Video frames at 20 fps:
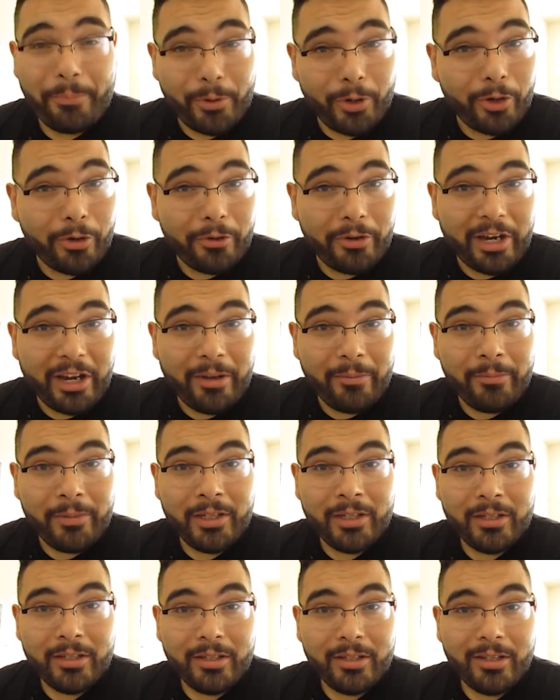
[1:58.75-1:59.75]
program,
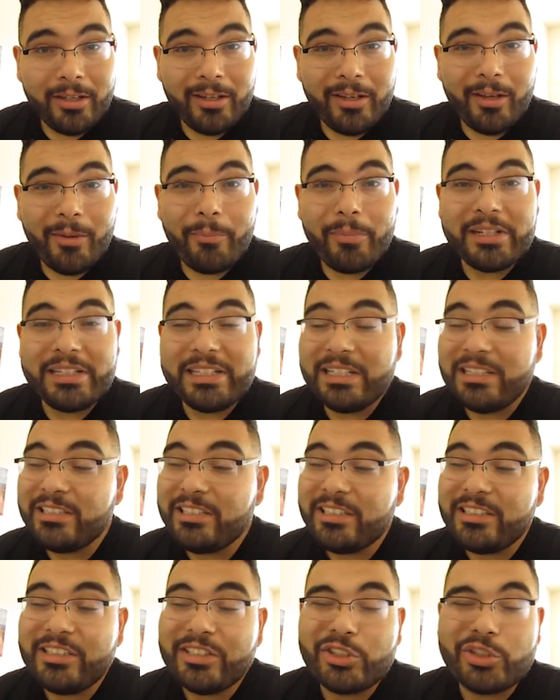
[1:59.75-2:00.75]
but this is
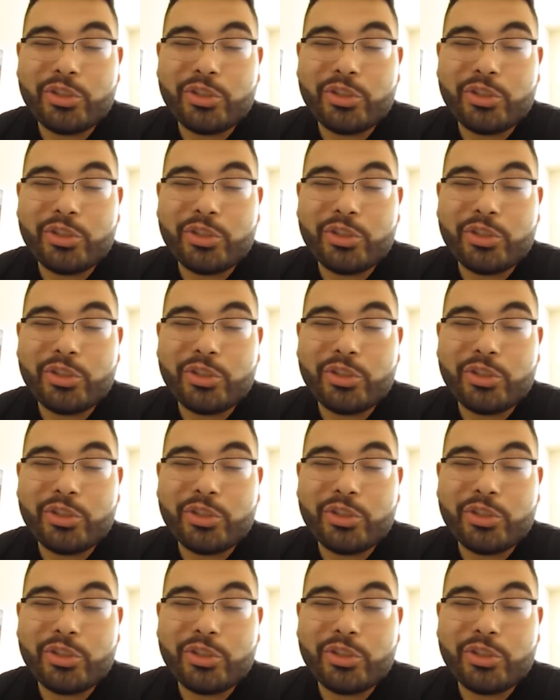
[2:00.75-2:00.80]
just the